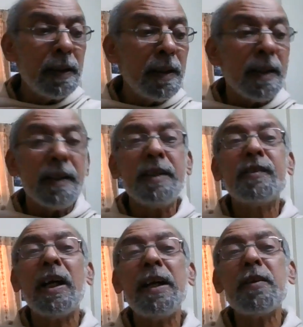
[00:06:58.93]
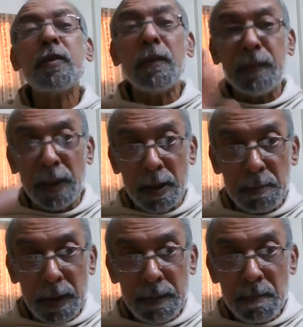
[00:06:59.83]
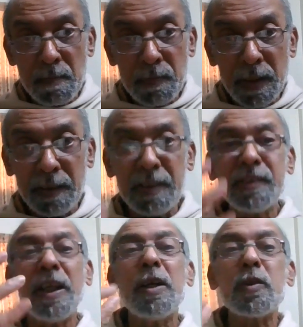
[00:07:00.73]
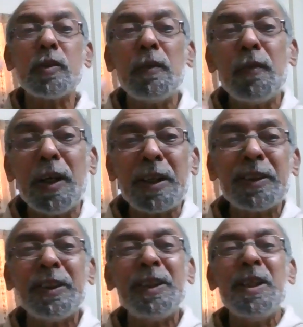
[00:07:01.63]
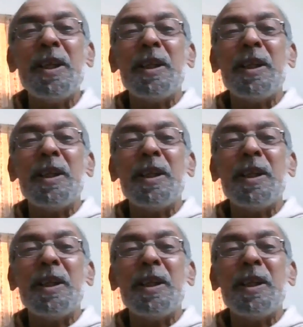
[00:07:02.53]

the desires of dharma, desires of artha,